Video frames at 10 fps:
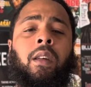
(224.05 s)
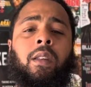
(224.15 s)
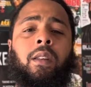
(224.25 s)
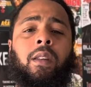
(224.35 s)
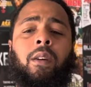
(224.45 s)

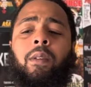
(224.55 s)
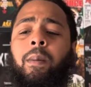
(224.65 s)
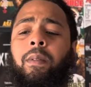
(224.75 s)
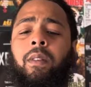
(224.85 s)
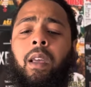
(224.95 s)
You dig what
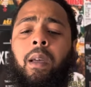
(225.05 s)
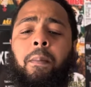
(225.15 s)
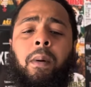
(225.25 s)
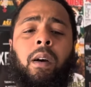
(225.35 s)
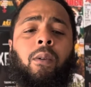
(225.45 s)
I'm saying?
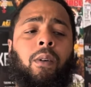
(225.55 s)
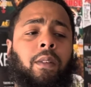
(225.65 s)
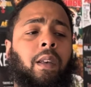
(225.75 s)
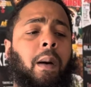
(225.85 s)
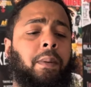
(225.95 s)
But on
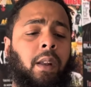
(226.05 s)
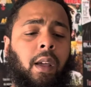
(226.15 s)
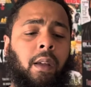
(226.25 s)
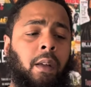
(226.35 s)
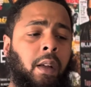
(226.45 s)
top of
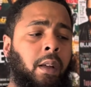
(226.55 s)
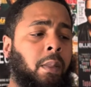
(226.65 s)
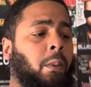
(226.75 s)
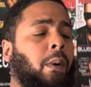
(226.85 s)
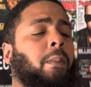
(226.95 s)
that,
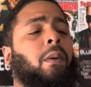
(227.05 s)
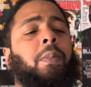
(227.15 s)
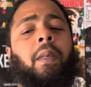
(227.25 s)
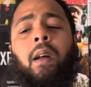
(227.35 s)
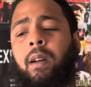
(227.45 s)
one more
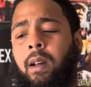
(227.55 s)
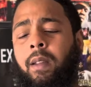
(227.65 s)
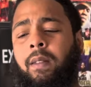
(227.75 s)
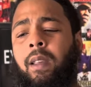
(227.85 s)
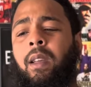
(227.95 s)
thing I got to
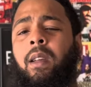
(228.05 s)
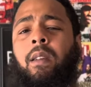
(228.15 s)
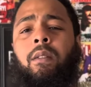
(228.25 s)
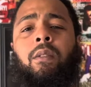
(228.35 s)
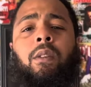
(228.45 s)
say
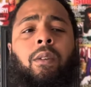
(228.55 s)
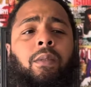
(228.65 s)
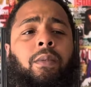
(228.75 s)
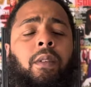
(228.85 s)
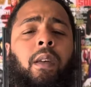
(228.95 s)
is, you know,
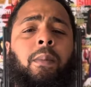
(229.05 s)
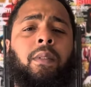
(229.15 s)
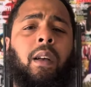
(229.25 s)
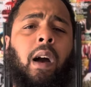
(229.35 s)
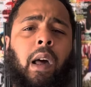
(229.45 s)
it was
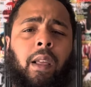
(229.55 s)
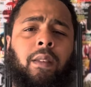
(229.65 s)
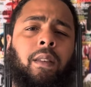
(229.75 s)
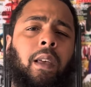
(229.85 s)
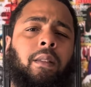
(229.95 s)
a guy that
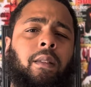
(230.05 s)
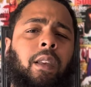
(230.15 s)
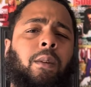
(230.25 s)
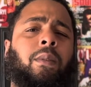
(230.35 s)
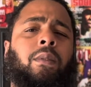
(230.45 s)
said
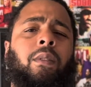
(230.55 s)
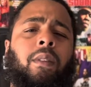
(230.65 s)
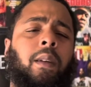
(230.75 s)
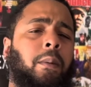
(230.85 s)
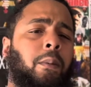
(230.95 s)
Sieg was,
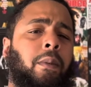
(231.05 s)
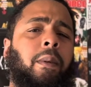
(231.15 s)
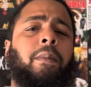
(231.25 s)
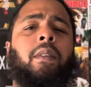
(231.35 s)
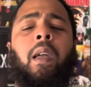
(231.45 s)
you
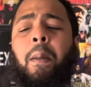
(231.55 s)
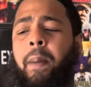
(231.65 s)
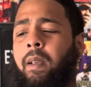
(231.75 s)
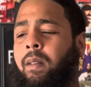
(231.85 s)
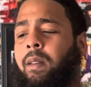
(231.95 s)
know what I'm saying? He
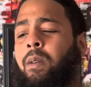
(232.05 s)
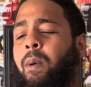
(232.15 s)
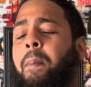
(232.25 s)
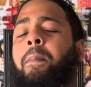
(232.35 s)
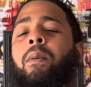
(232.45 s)
basically
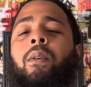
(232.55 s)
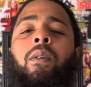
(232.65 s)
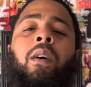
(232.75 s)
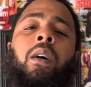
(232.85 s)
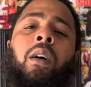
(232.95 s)
went
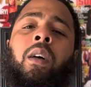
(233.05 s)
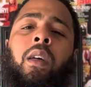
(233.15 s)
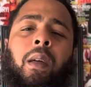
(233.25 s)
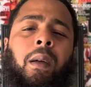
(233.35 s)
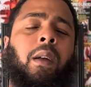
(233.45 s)
broke
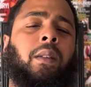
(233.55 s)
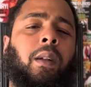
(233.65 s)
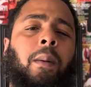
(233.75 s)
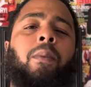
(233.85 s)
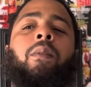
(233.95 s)
and ended
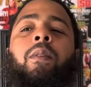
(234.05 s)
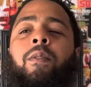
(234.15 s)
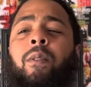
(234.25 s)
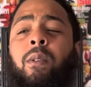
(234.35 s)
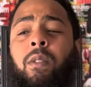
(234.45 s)
up on the
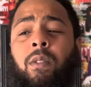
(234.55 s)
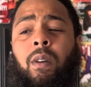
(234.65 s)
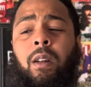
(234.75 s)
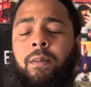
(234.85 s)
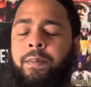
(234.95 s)
food truck.